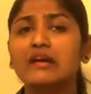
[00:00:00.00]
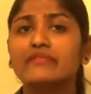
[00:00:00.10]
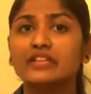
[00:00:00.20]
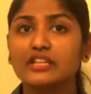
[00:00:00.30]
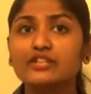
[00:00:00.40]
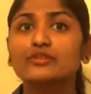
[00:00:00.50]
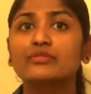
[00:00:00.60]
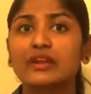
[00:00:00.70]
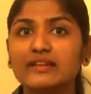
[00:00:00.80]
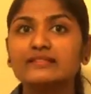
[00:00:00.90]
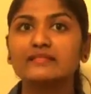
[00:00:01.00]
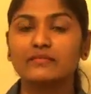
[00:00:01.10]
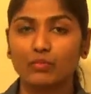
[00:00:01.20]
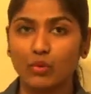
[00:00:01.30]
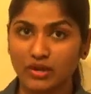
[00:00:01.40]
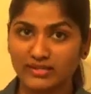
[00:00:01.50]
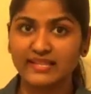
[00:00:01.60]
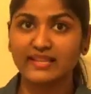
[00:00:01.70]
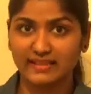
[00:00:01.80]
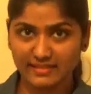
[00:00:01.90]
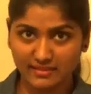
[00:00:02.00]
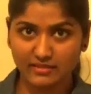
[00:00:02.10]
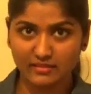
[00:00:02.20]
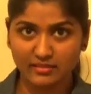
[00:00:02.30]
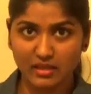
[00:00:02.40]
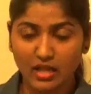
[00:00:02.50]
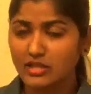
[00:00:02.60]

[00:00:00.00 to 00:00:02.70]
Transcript: We need to raise our voice against this.